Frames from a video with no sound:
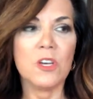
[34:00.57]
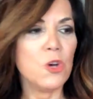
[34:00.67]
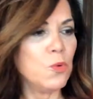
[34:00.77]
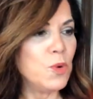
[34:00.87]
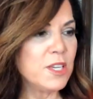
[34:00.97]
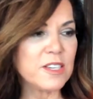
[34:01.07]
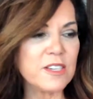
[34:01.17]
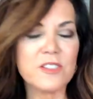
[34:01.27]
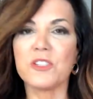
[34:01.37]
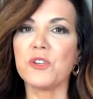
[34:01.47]
We
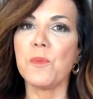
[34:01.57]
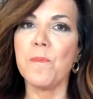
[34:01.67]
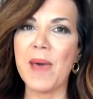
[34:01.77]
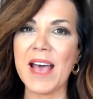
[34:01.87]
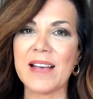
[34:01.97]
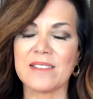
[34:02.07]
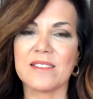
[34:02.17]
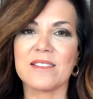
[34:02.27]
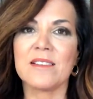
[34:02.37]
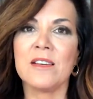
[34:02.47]
listen to
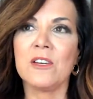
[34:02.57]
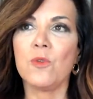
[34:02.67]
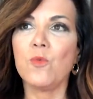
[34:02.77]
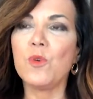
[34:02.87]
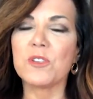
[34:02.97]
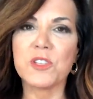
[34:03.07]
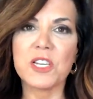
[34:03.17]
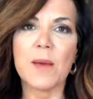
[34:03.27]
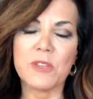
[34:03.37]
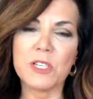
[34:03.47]
masks will
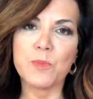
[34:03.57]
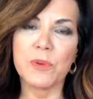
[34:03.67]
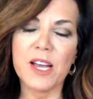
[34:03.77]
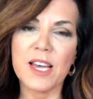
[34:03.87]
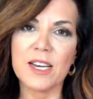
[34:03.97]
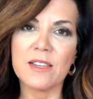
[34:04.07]
stop the spread.